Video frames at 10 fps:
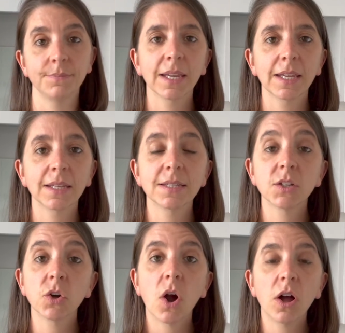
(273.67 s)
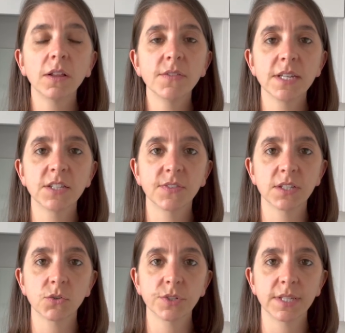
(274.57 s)
Consider all of these
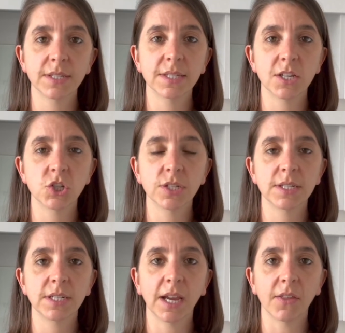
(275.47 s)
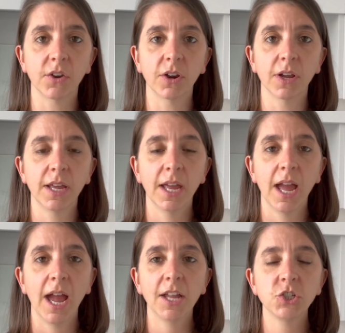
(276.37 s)
physical sensations together
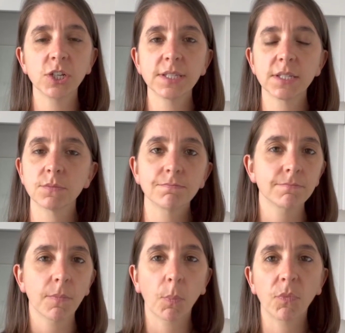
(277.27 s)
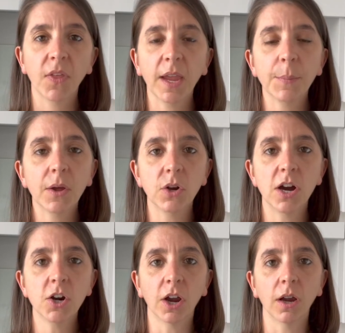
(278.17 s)
and just think about
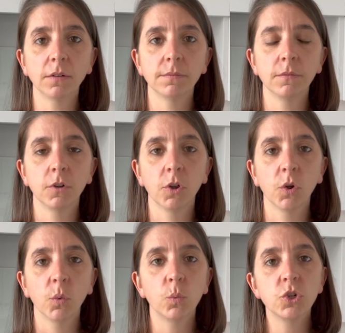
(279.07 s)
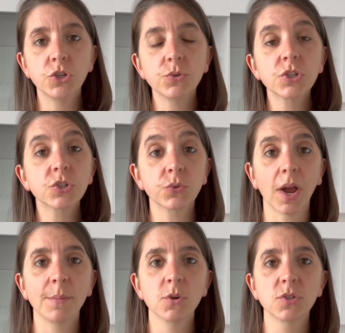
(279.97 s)
hunger. Would you
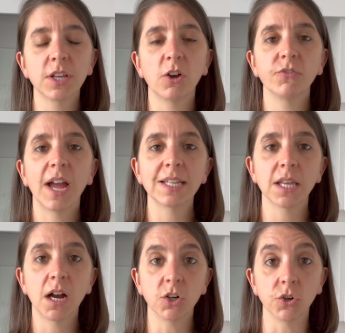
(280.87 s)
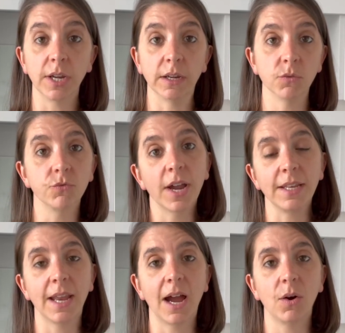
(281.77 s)
describe yourself as hungry right
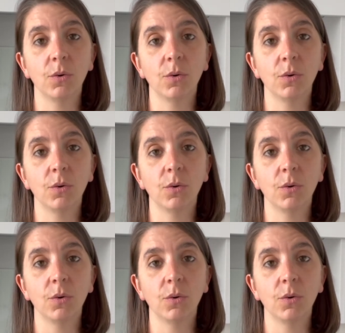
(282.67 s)
now?